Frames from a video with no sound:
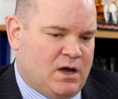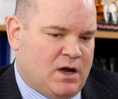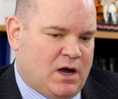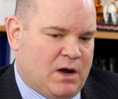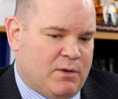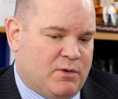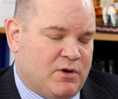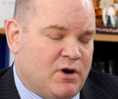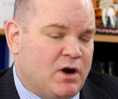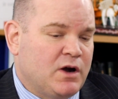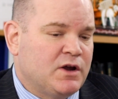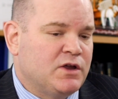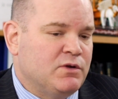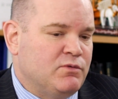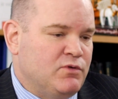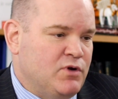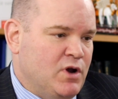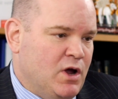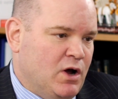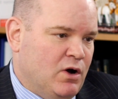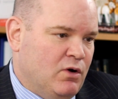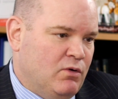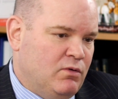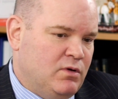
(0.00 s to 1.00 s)
I would argue
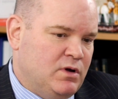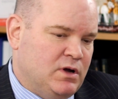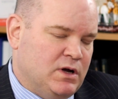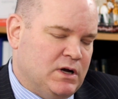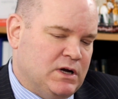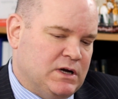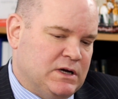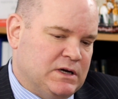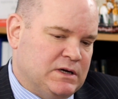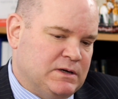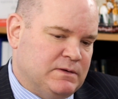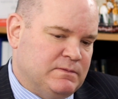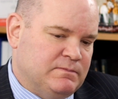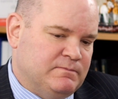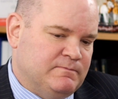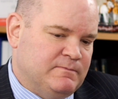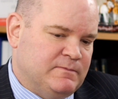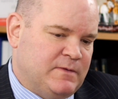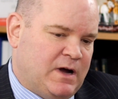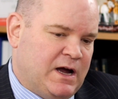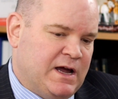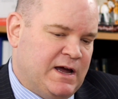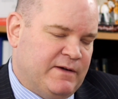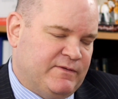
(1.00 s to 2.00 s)
no.
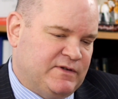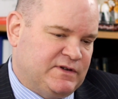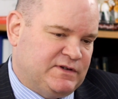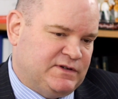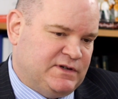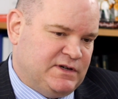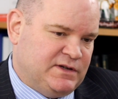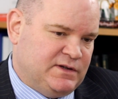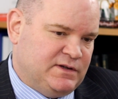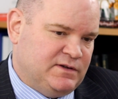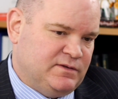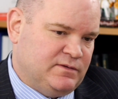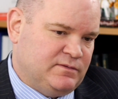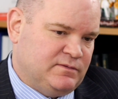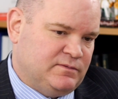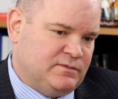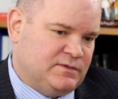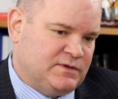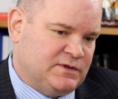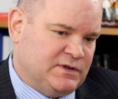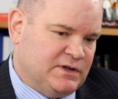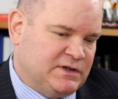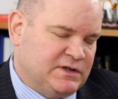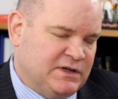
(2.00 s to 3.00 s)
I haven't seen
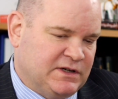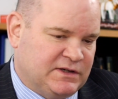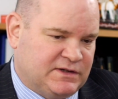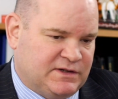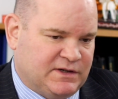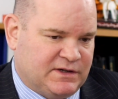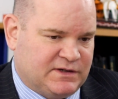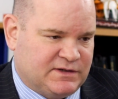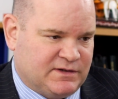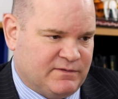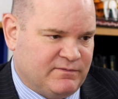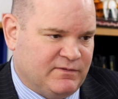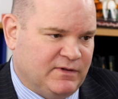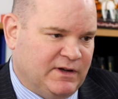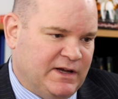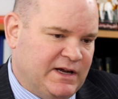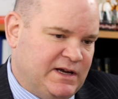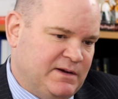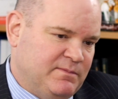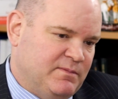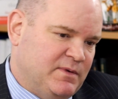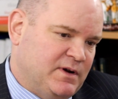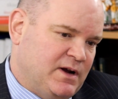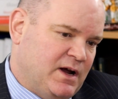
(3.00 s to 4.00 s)
statistics of
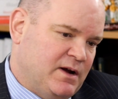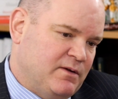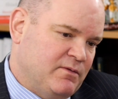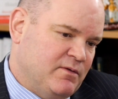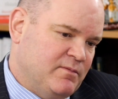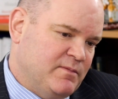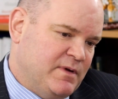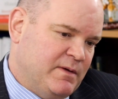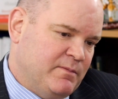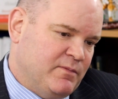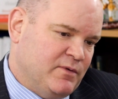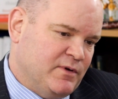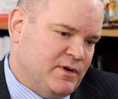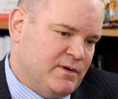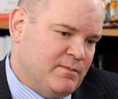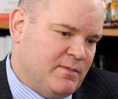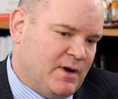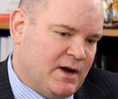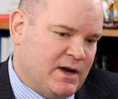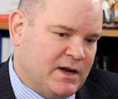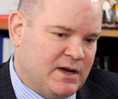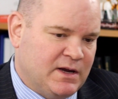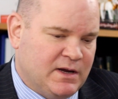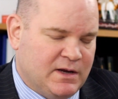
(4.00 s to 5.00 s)
late, but I remember in
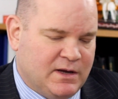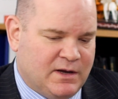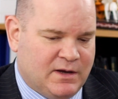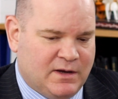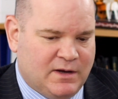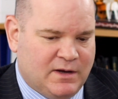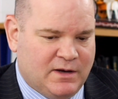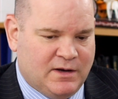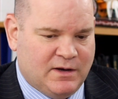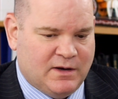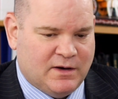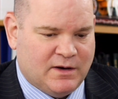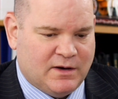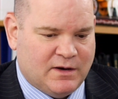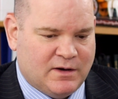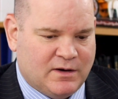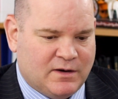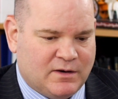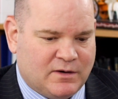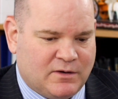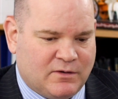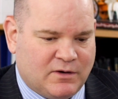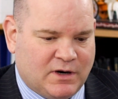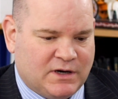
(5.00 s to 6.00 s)
my
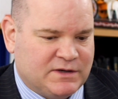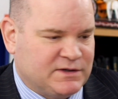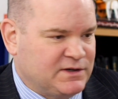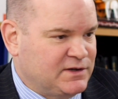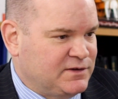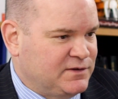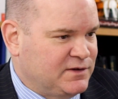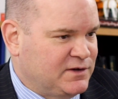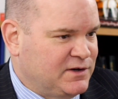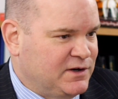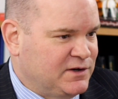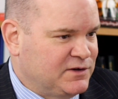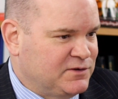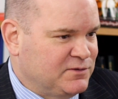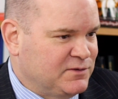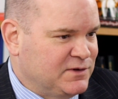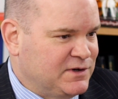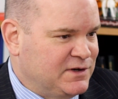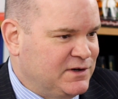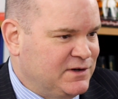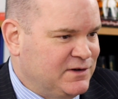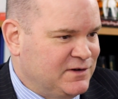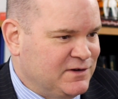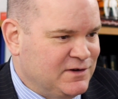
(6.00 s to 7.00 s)
crossing the
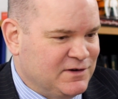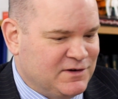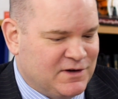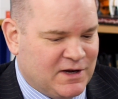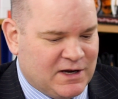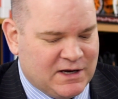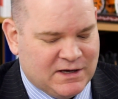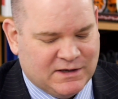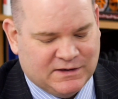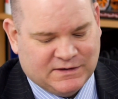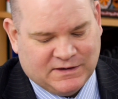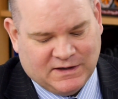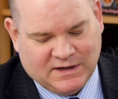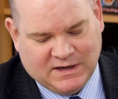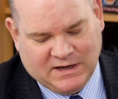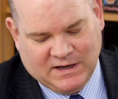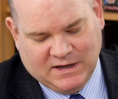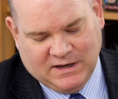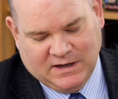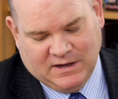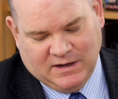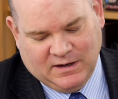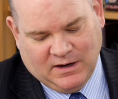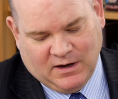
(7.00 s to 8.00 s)
country days
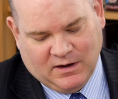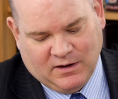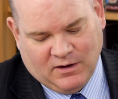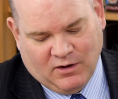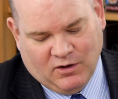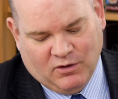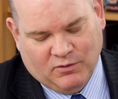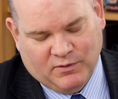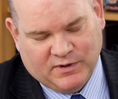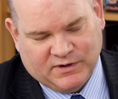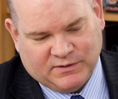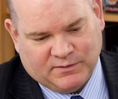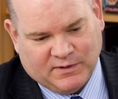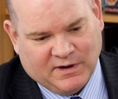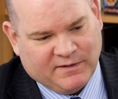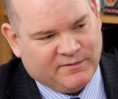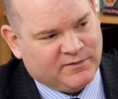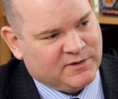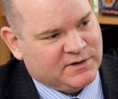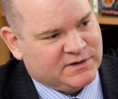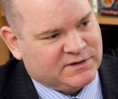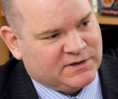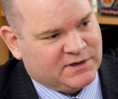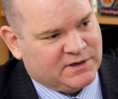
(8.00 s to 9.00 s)
always
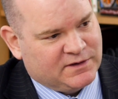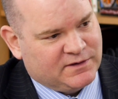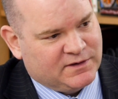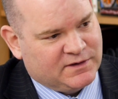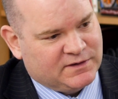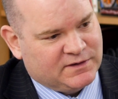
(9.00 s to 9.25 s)
referencing the